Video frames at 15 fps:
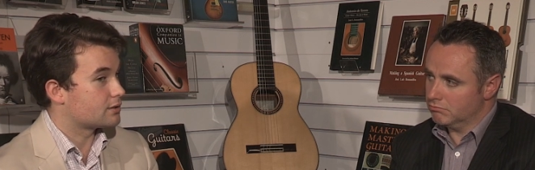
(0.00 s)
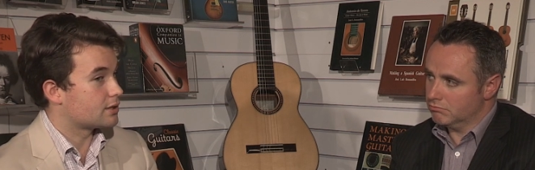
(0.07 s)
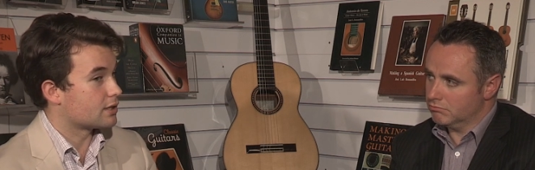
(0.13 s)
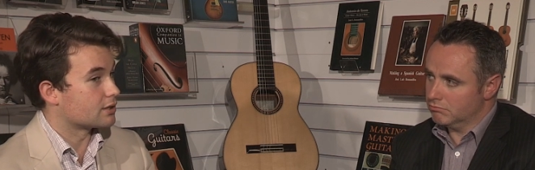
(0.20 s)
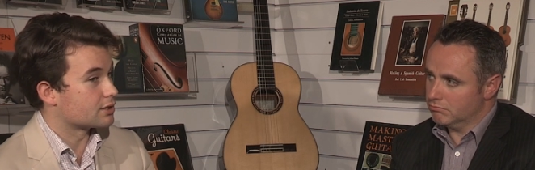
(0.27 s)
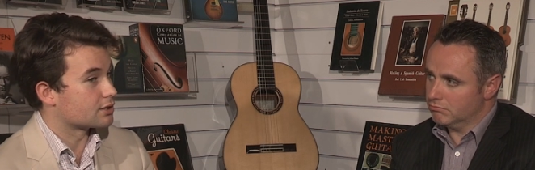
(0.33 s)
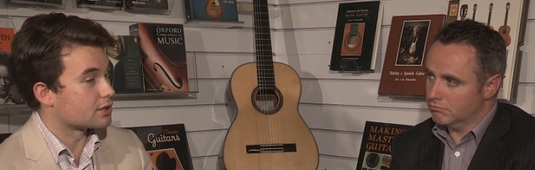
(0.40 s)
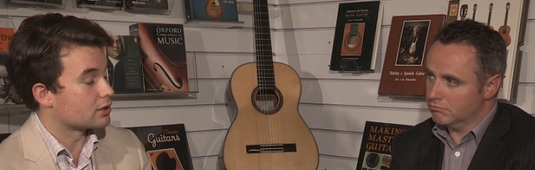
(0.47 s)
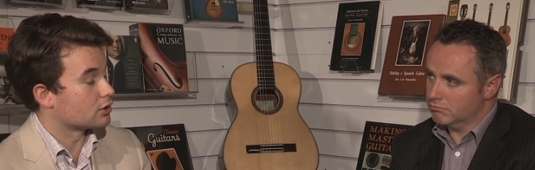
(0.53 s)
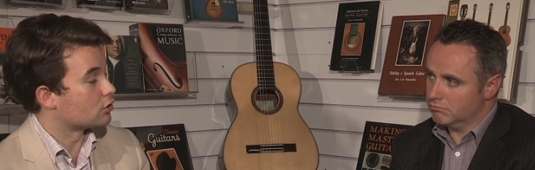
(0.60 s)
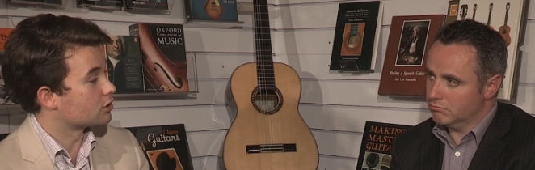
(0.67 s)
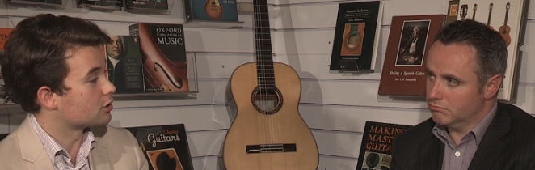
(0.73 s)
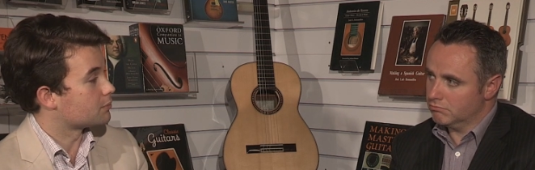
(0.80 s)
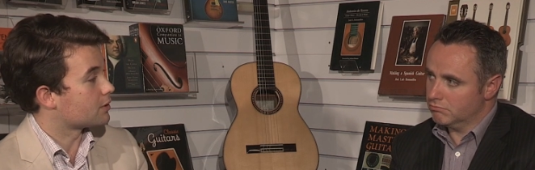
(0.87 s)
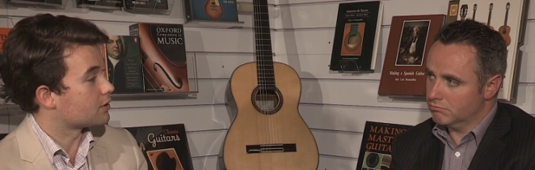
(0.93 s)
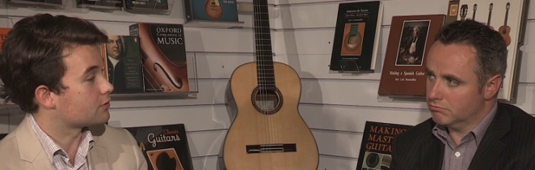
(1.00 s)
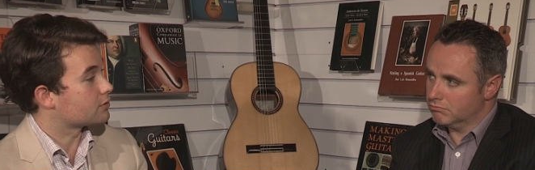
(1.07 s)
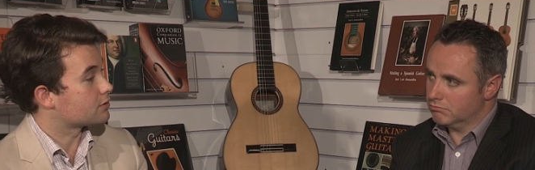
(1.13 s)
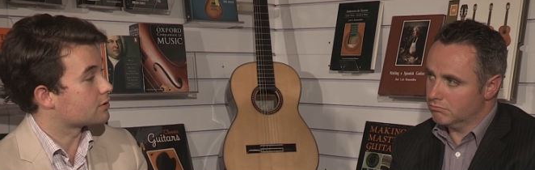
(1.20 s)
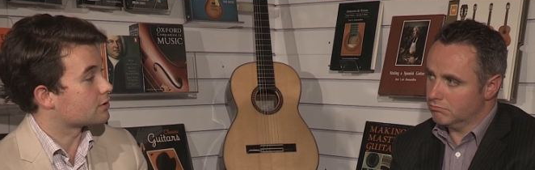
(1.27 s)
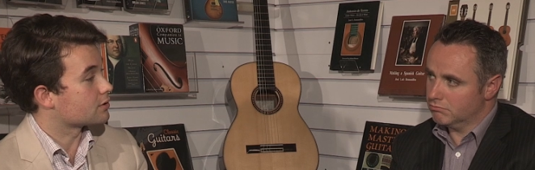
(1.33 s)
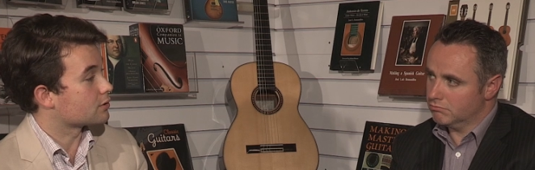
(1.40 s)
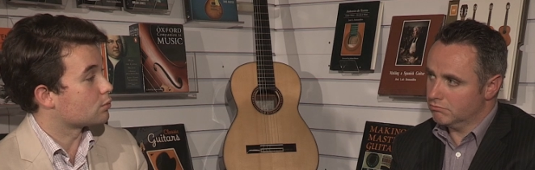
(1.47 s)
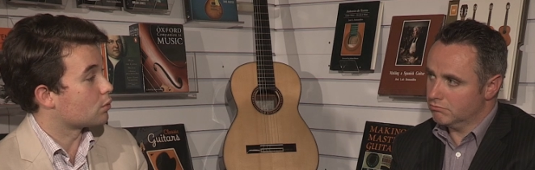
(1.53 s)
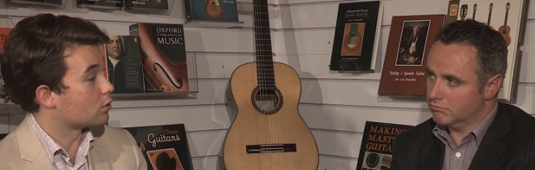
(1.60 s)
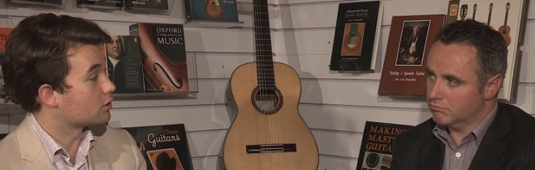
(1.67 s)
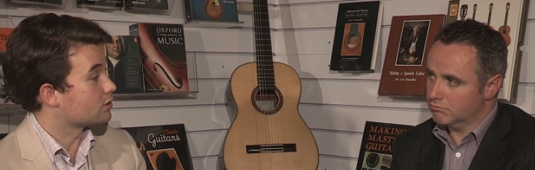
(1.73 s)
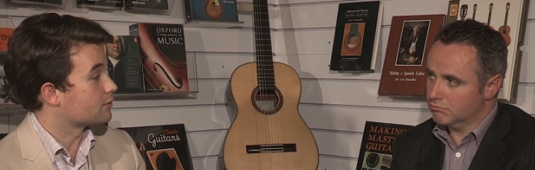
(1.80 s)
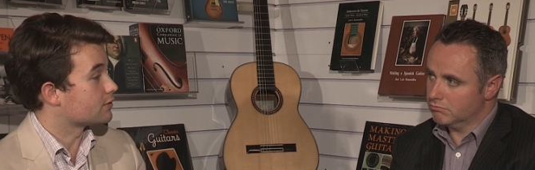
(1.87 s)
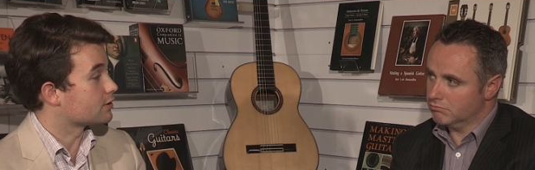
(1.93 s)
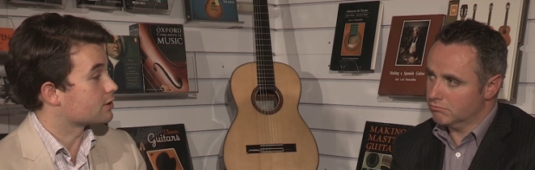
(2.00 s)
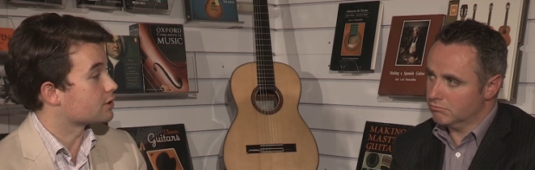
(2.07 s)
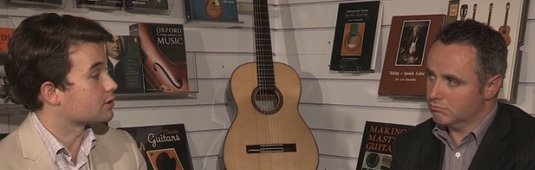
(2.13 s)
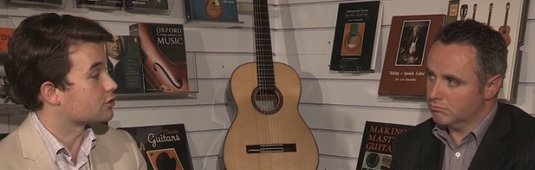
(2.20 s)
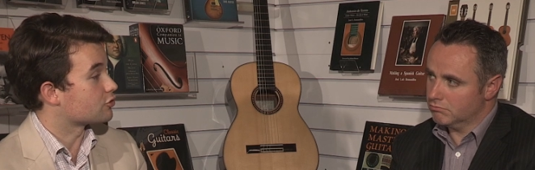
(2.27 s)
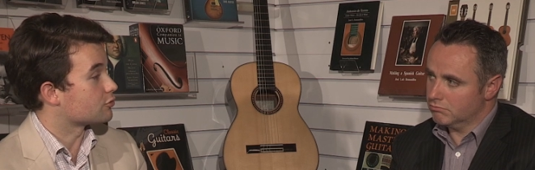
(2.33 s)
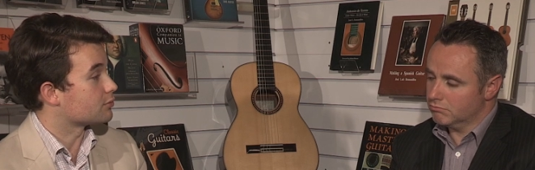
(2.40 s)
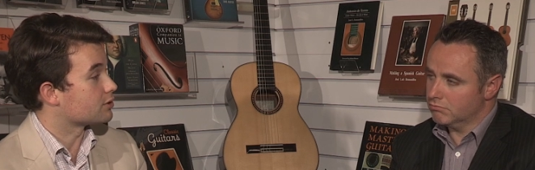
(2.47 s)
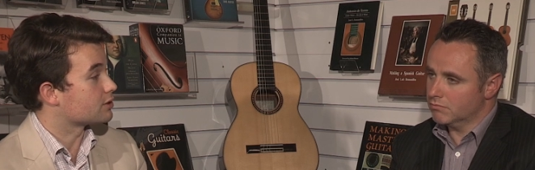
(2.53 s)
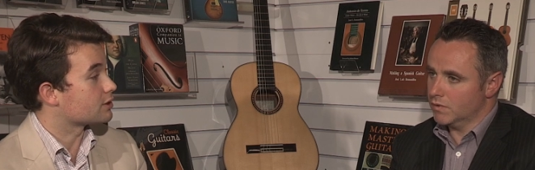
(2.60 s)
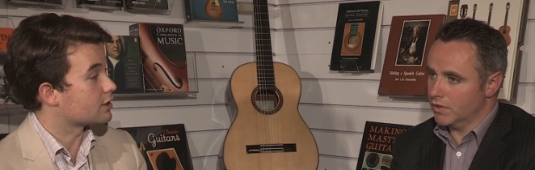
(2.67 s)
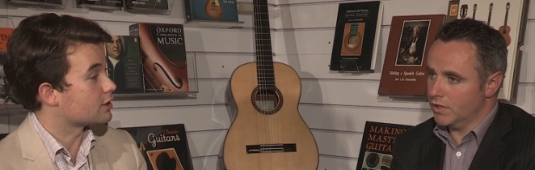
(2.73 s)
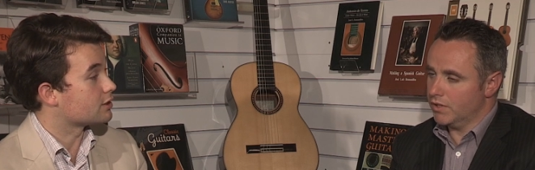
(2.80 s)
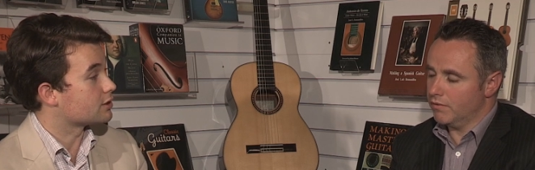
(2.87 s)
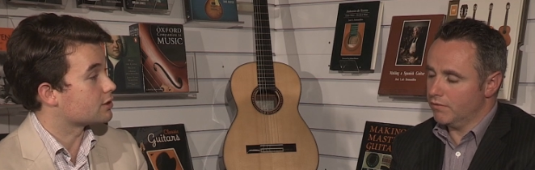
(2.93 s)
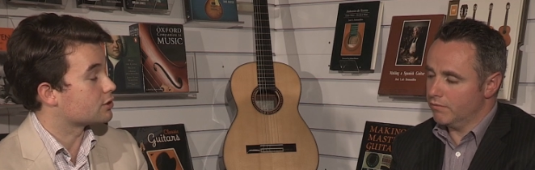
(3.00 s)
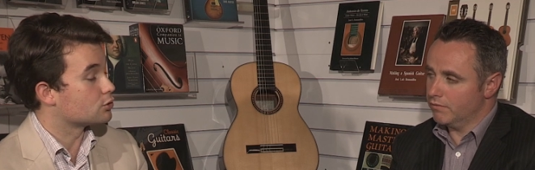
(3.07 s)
Speaker 1: tells us a lot about the quality of this instrument and yeah.